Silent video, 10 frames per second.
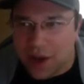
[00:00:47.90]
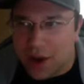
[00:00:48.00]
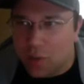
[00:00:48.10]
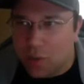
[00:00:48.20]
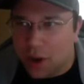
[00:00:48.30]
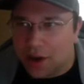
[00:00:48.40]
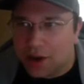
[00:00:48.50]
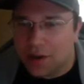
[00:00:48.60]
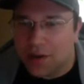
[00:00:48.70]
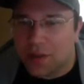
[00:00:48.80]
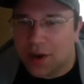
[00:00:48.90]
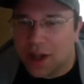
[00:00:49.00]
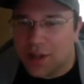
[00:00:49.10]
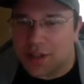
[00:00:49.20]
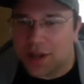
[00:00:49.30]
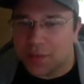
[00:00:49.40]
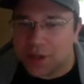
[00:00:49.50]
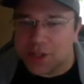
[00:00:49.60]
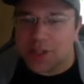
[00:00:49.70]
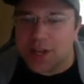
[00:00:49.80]
Now, what are your thoughts? Can we
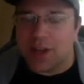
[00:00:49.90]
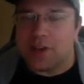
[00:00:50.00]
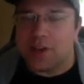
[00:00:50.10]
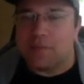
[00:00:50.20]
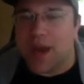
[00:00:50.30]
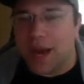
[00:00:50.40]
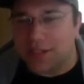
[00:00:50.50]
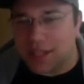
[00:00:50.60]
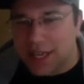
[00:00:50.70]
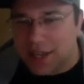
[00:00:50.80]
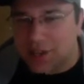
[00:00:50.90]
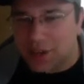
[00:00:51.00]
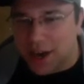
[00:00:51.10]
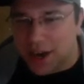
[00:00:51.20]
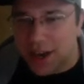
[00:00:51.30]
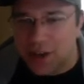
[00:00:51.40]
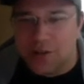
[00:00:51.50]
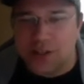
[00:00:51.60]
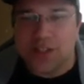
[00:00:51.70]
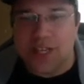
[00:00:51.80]
just take you back to yesterday? Can you
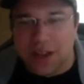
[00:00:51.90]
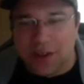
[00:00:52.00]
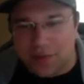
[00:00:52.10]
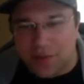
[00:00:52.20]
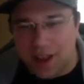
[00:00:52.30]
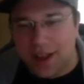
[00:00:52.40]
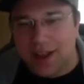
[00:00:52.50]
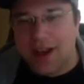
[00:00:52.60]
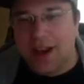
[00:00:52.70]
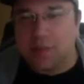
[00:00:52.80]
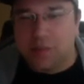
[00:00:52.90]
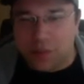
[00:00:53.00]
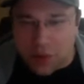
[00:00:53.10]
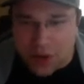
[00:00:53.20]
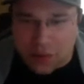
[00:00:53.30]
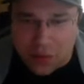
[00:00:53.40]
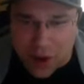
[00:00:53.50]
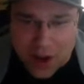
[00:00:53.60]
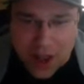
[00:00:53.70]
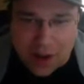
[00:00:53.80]
just give a brief
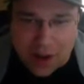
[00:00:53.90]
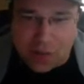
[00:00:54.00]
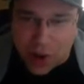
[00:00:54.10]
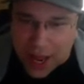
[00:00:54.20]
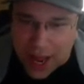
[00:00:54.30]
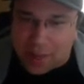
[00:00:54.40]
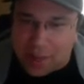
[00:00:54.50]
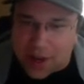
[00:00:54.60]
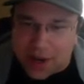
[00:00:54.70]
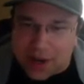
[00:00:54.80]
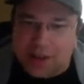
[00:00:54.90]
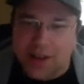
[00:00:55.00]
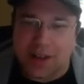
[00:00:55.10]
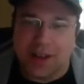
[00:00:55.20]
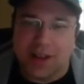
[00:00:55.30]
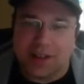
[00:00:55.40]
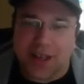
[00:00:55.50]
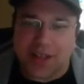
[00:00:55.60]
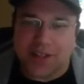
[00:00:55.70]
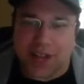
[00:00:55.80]
rundown of what happened last
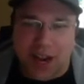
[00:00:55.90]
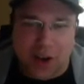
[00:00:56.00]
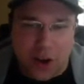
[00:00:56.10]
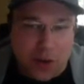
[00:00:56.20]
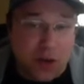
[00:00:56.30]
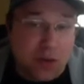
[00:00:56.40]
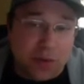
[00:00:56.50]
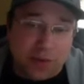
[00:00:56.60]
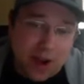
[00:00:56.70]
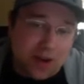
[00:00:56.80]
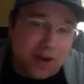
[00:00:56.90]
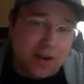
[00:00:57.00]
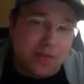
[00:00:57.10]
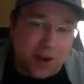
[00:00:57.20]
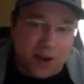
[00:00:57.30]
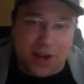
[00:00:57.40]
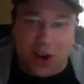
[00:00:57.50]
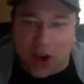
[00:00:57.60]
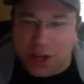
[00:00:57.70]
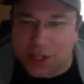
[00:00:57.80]
night? I know you were very, very
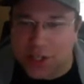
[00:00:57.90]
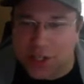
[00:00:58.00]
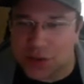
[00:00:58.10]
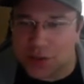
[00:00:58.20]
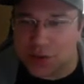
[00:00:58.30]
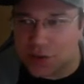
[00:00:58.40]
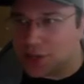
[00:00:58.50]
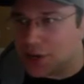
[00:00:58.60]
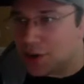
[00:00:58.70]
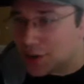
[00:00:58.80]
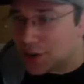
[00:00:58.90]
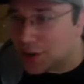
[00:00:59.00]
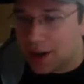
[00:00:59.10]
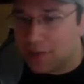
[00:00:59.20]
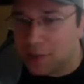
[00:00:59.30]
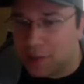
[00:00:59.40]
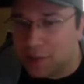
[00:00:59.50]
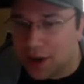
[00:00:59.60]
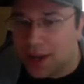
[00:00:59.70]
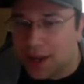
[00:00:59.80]
cautious towards, telling everybody
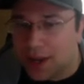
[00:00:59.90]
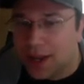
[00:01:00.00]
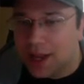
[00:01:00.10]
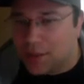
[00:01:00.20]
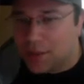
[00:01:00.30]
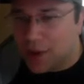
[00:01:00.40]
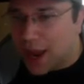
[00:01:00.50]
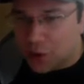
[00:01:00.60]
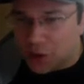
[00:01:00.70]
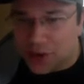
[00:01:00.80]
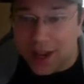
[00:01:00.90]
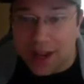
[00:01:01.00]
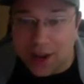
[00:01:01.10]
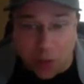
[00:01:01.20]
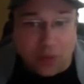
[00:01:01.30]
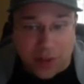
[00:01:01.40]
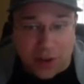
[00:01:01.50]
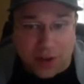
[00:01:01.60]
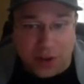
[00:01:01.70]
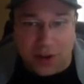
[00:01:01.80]
limit your bankroll tonight, and hopefully they
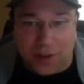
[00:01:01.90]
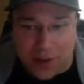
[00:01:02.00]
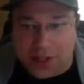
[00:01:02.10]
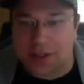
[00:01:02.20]
took your advice.